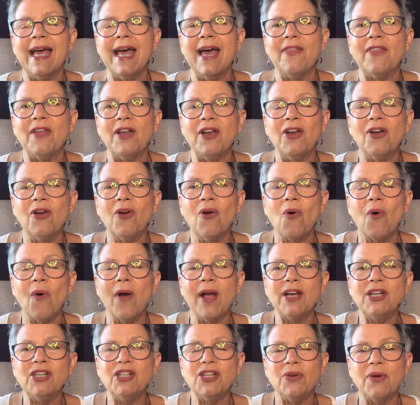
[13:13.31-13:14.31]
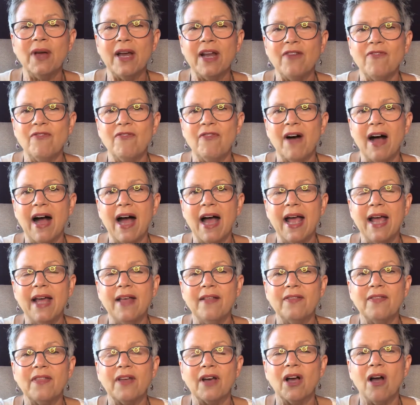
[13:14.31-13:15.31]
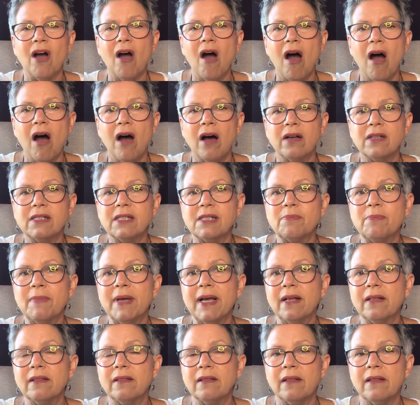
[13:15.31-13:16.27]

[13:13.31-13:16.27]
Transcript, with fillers: And then you're going to invite the cosmic